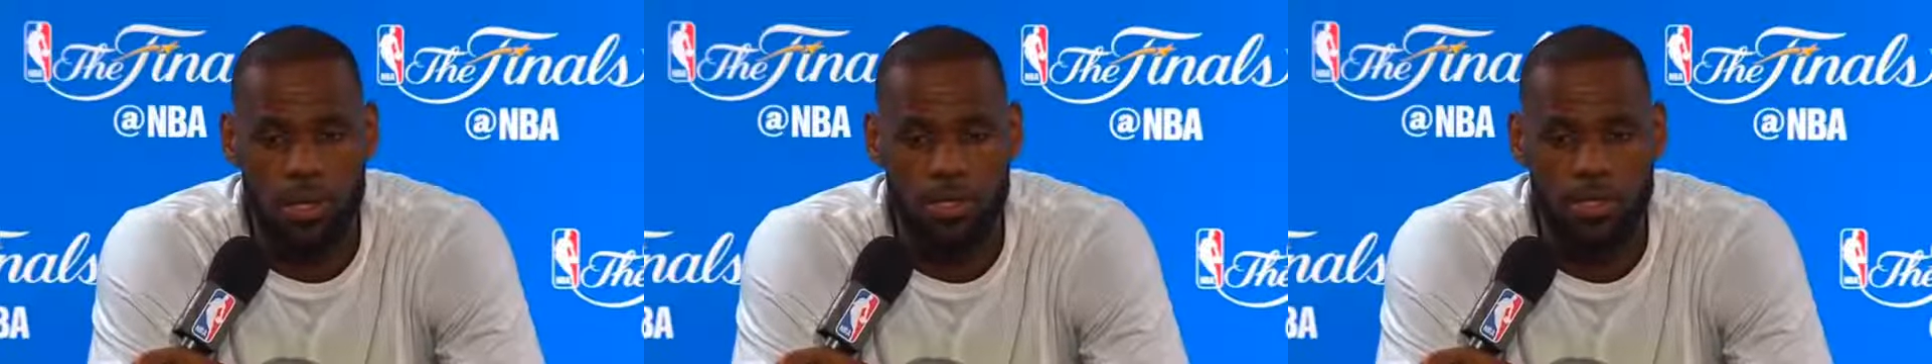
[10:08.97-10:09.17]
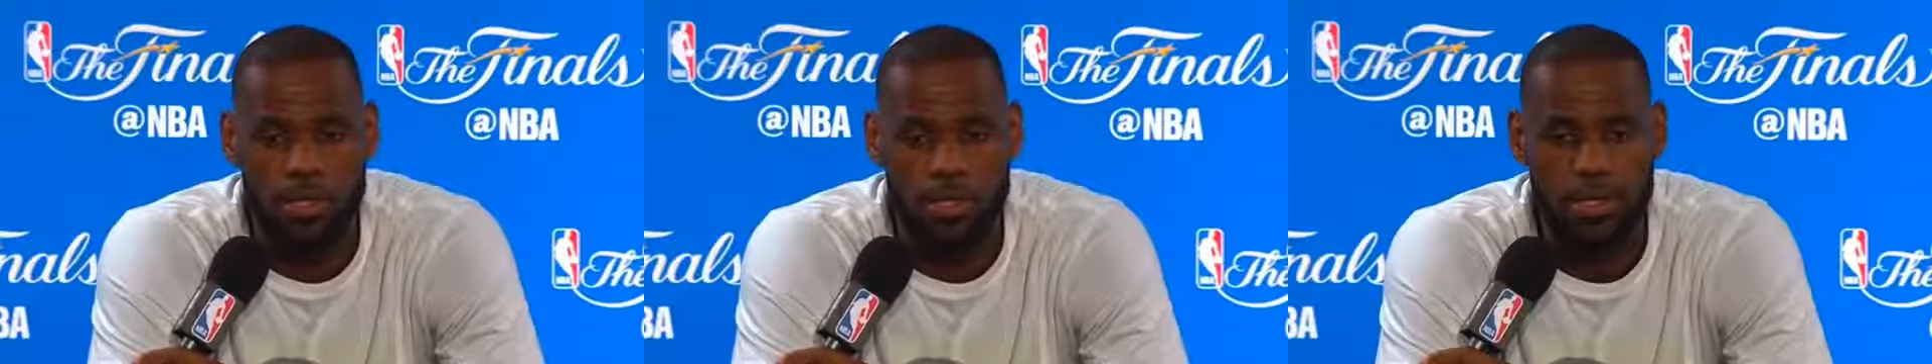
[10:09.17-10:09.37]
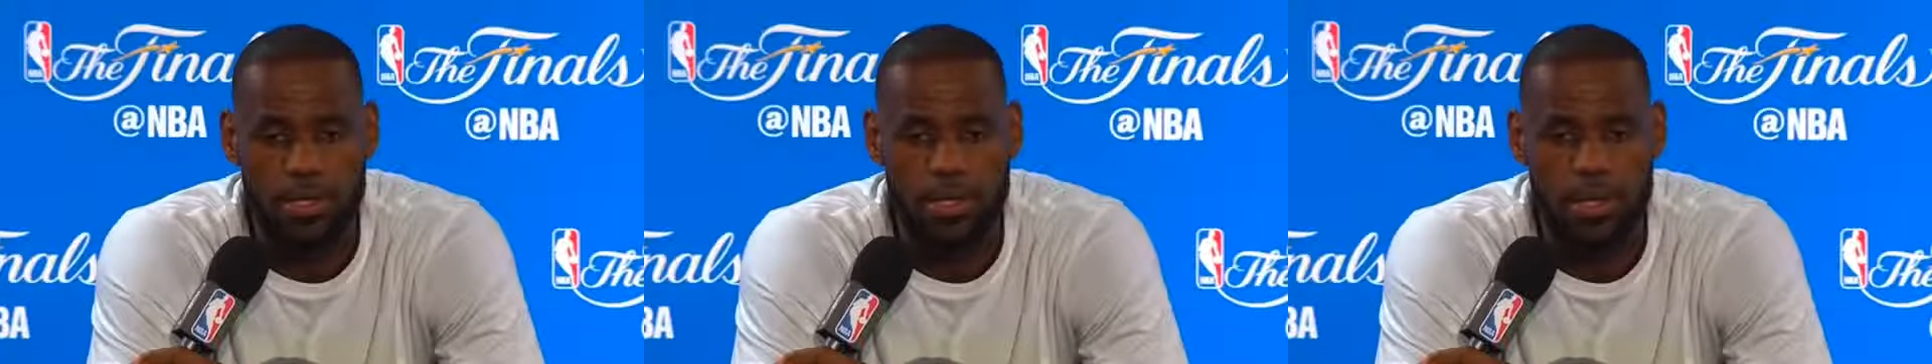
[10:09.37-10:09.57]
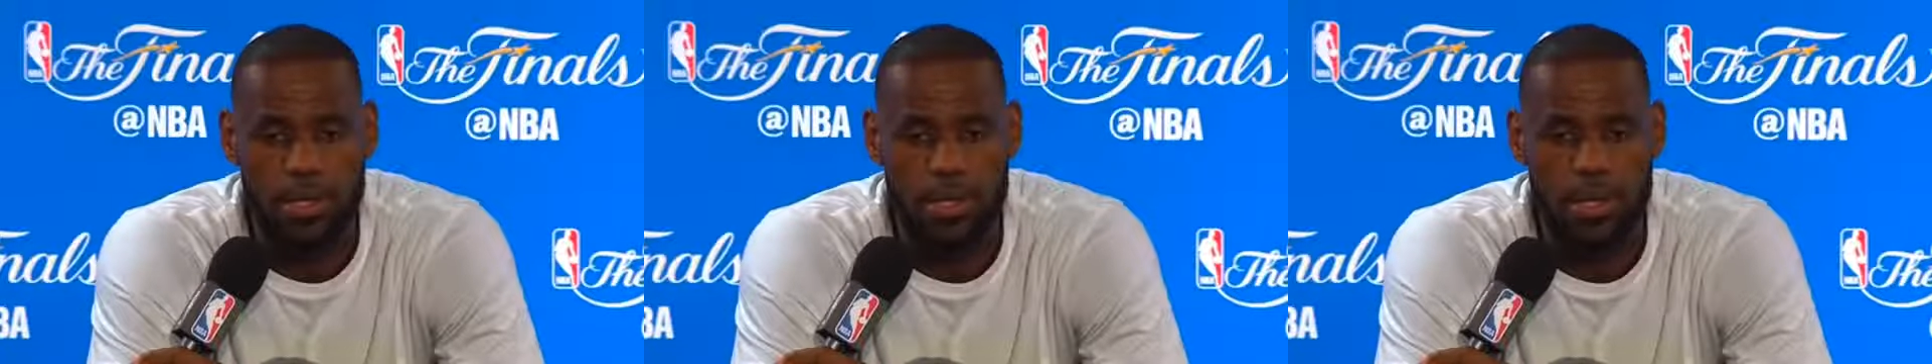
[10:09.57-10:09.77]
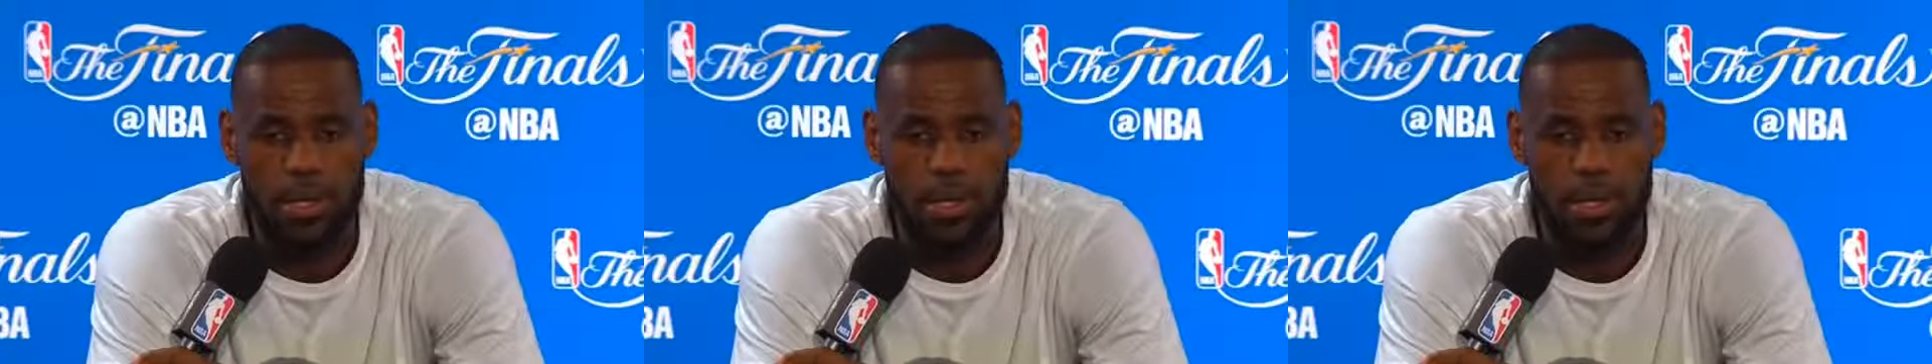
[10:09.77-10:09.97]
at the end of the
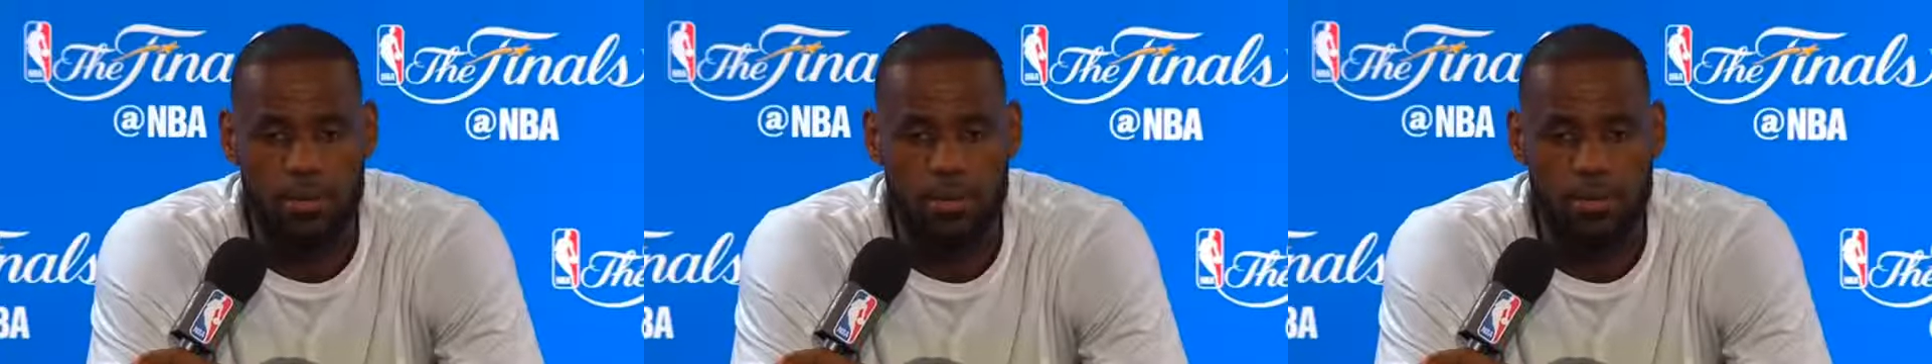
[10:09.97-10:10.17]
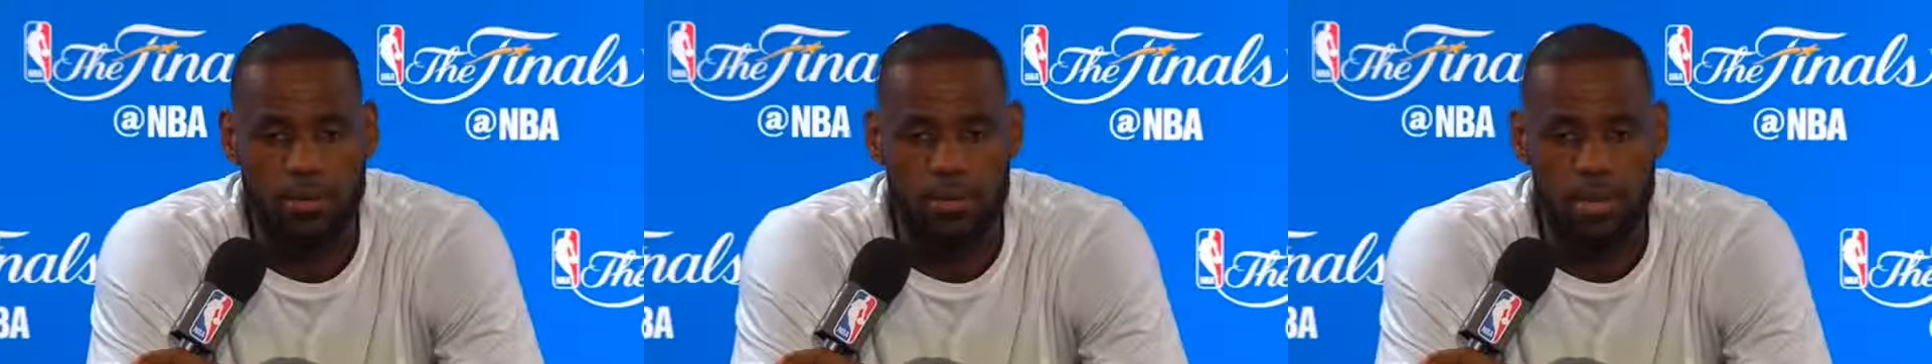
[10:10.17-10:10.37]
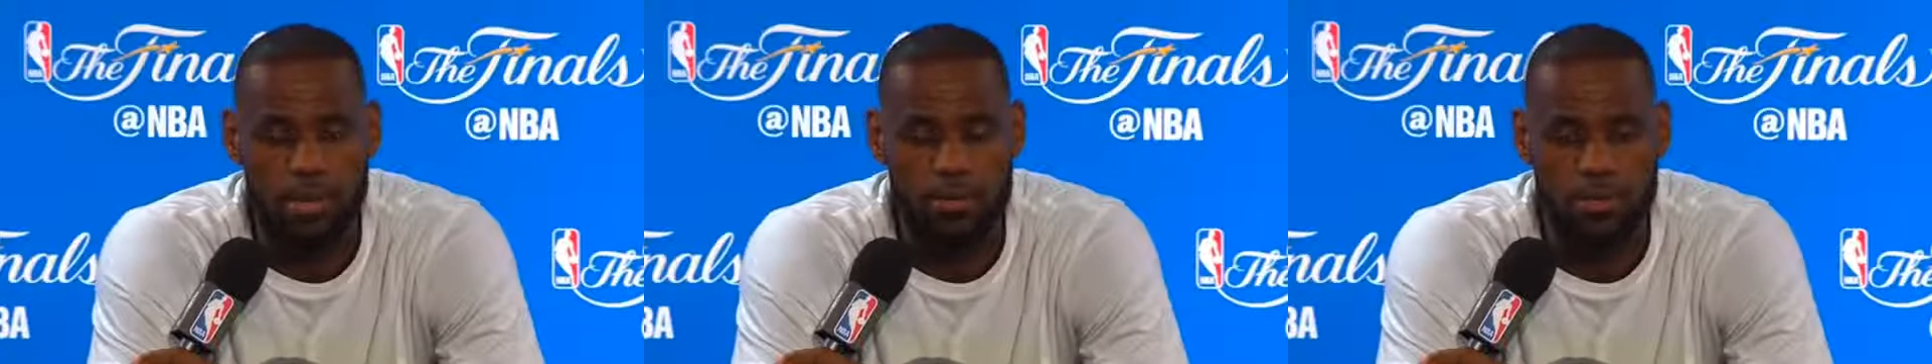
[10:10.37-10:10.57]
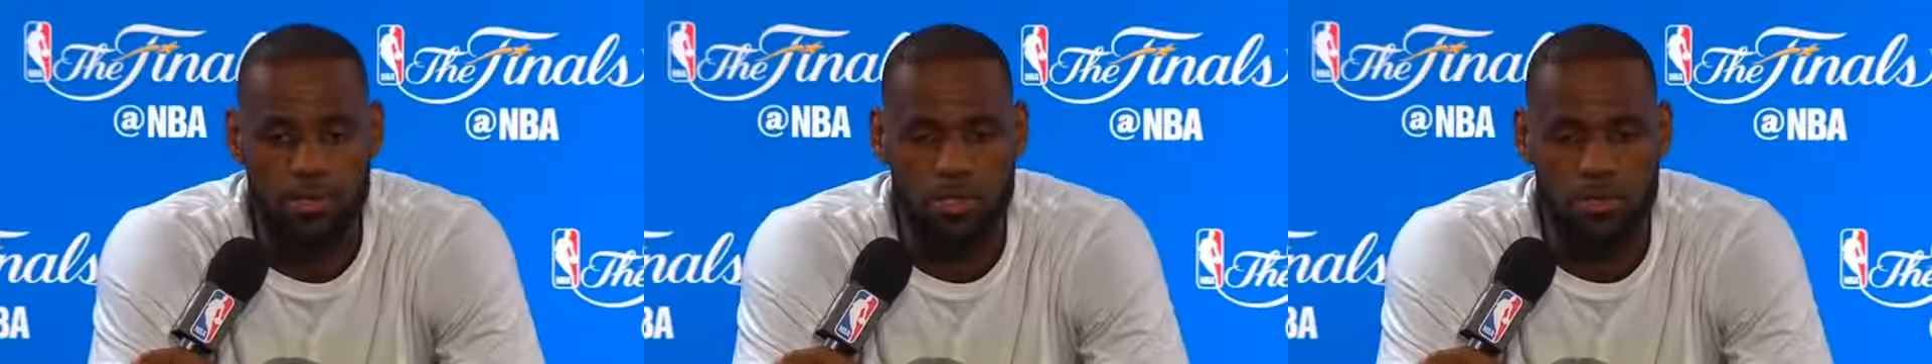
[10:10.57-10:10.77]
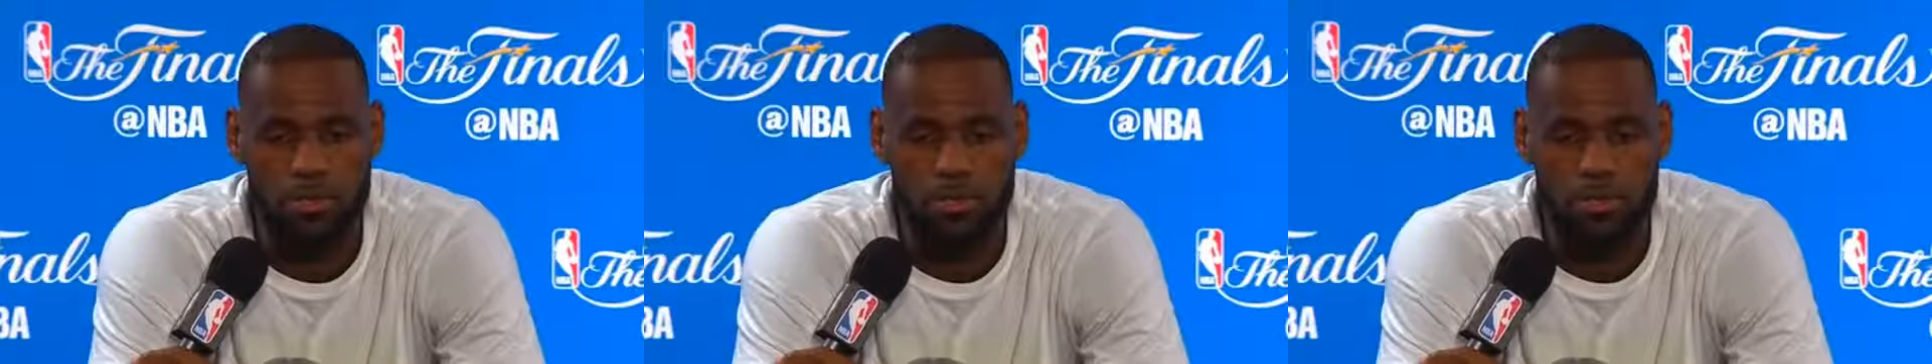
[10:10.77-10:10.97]
day, I, I want to be able
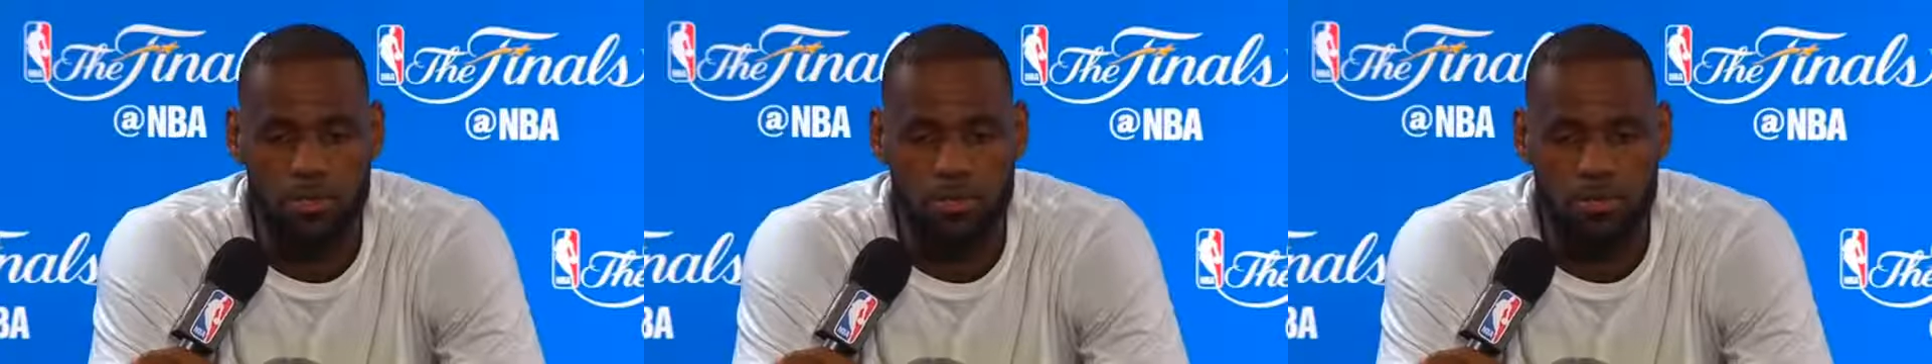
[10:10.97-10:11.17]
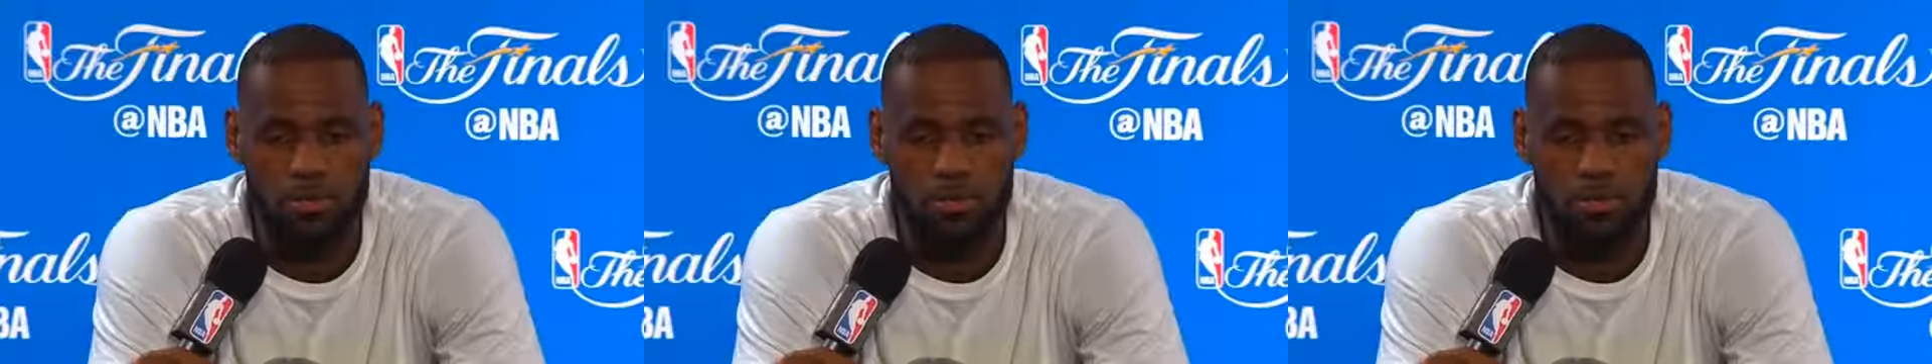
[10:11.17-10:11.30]
to